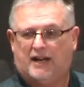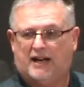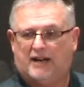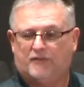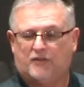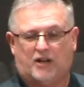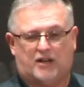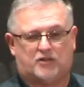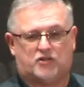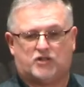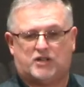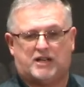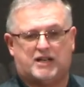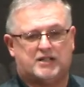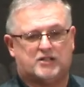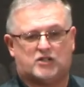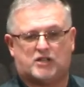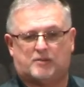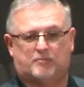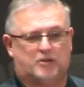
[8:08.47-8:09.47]
Now, I've not
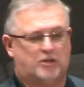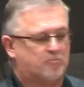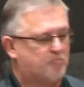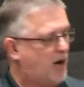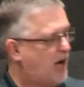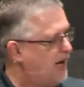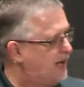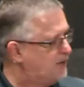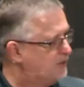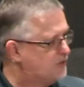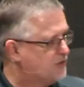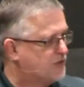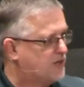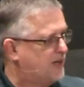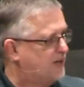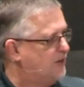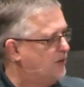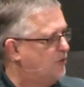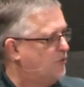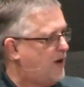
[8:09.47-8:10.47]
seen some of the
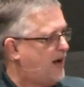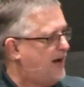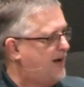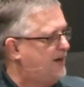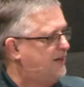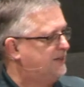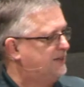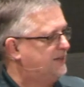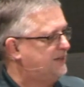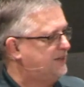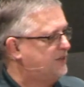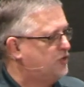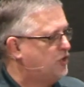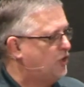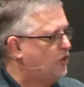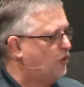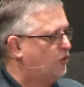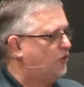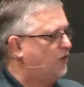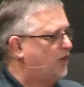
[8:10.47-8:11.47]
models that are around, and
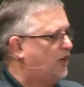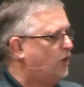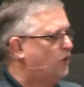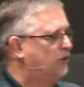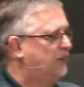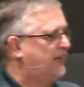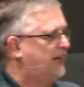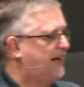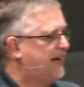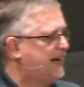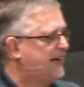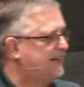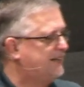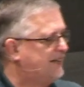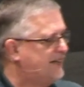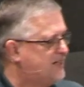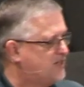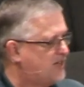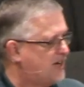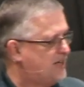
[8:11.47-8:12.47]
as you go to the Holy
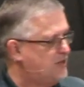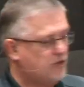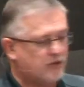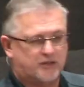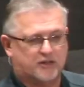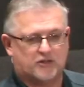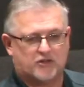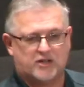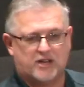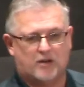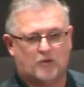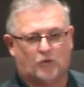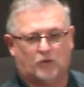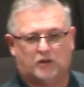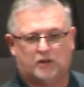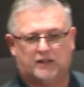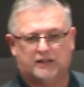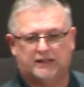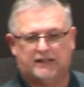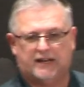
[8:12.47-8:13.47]
Land, they say you can see
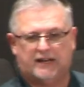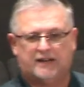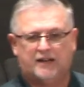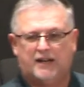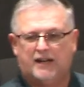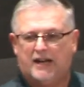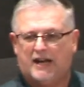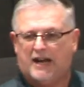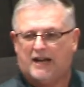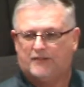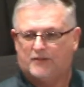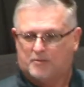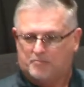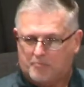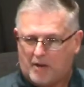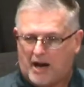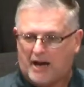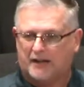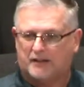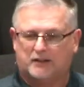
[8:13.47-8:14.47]
one and, and
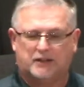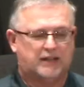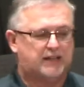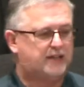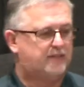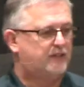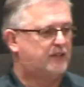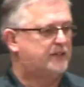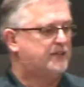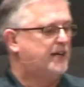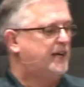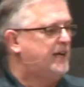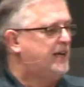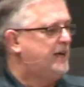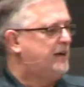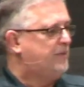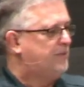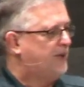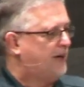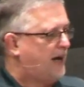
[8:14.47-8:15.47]
the model of it.
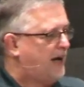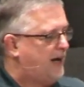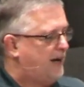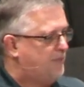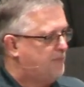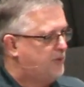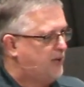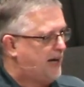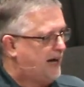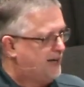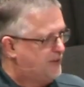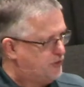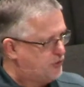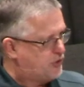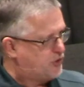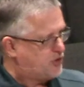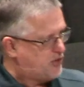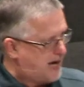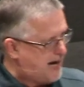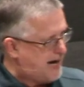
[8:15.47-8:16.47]
But I, but I
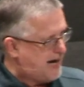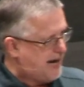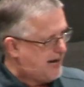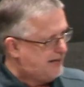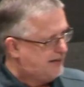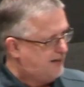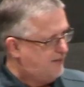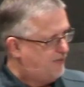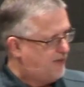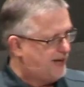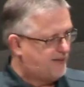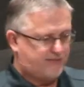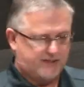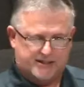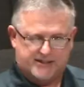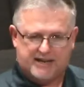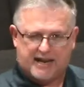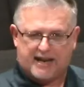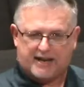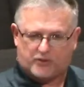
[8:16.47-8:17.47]
understand
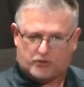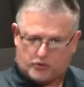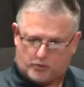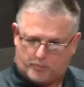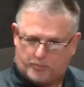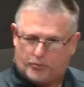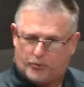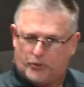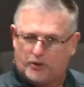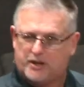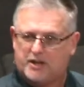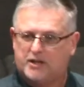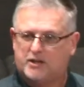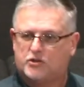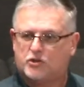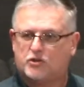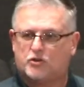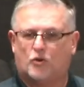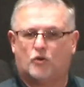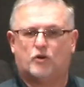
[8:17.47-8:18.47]
that the decks are
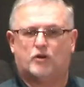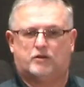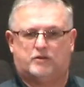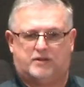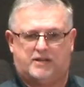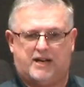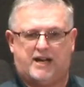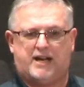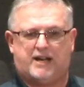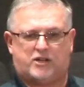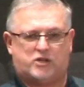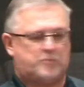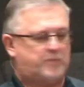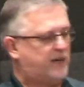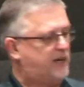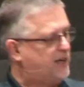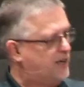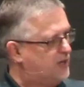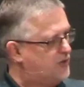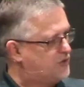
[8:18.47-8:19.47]
pretty short
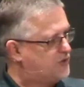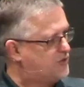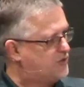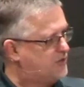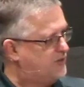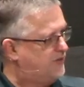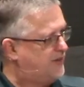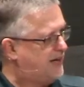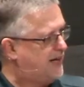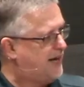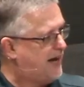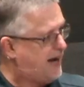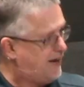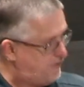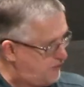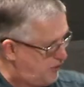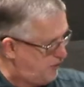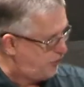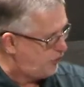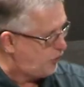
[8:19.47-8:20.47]
decks because they
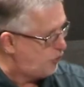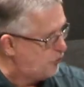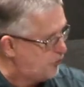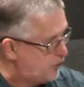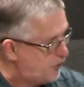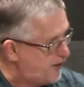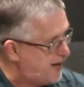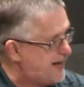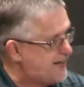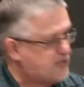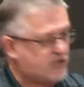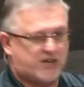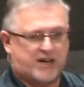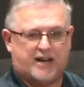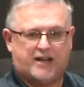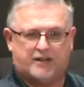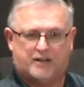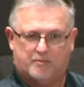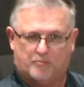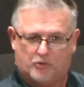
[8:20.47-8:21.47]
have to throw their nets
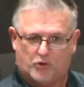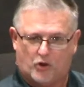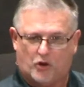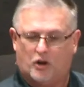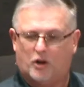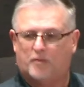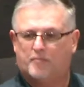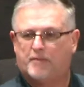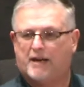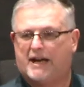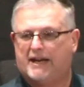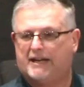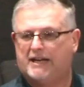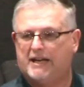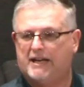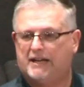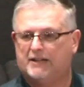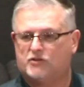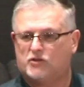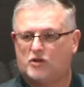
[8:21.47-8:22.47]
out and draw them
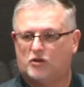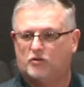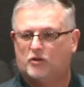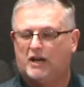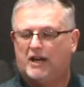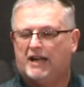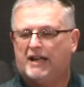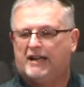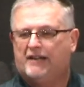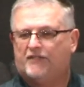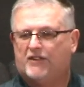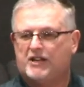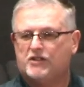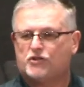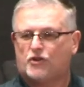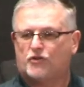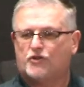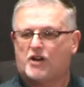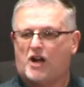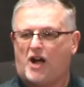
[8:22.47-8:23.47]
back in. So
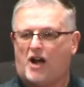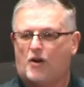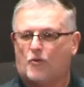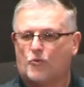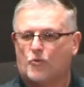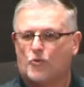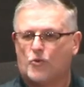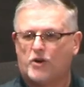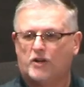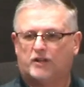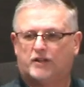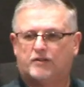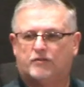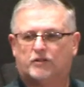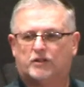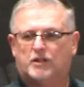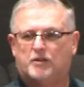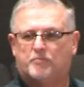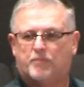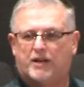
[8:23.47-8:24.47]
these are not
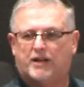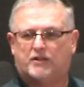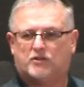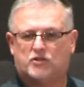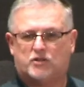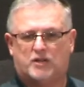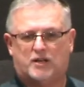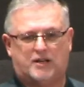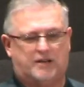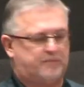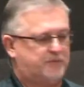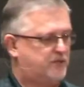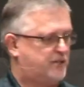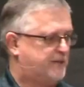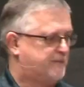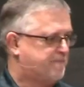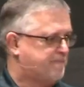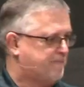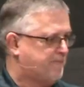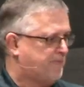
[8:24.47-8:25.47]
really, really big
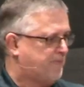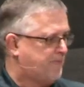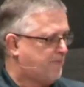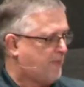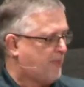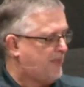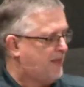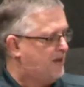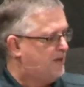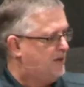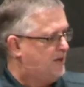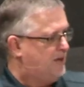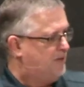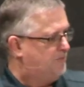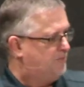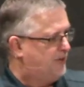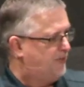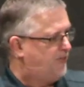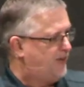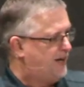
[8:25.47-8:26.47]
ships.
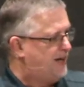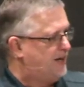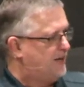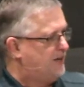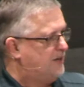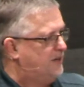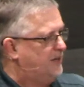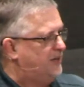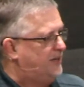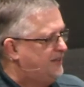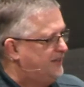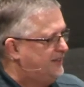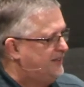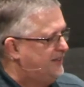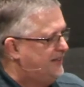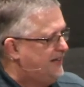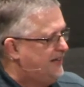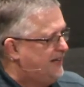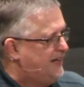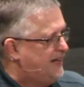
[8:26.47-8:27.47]
But
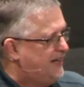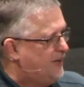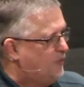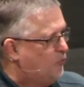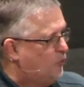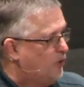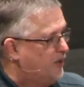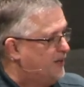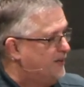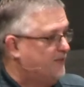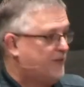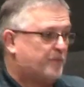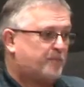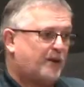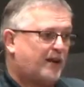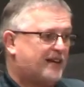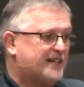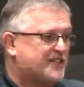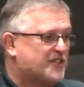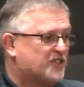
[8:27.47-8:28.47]
there, in one of
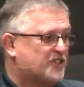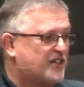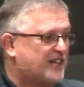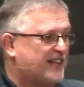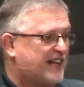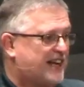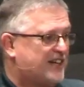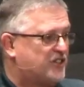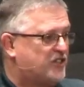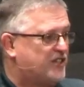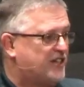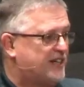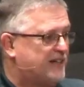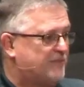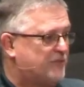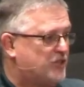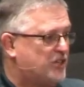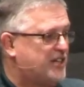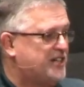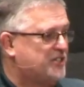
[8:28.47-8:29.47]
the places in that
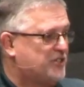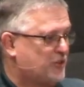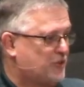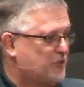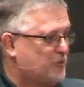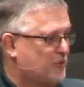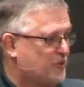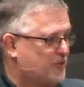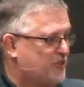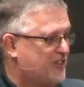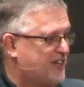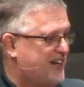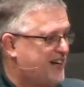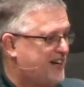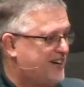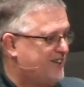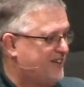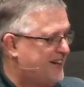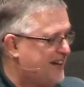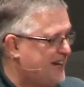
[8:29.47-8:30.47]
ship, Jesus was
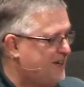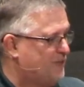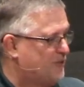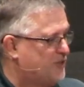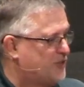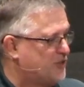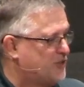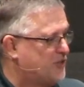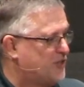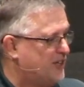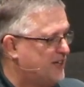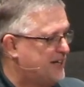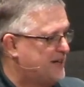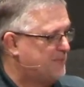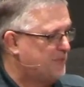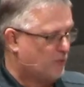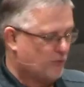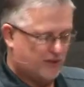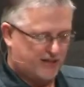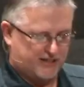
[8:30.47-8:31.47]
there and he was
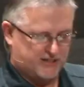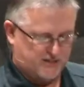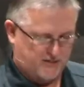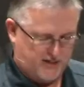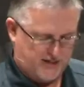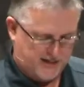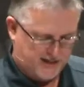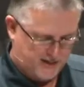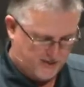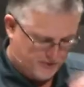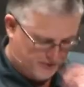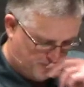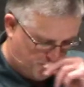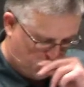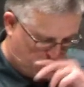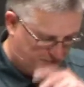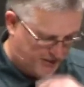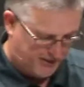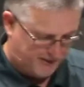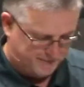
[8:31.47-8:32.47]
asleep. And we'll get to that here in a
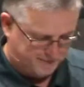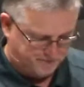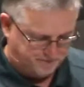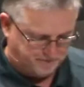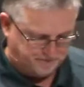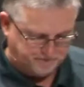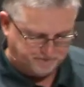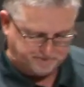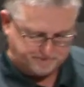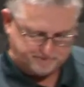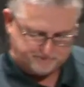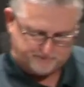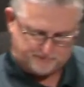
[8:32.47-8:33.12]
little bit.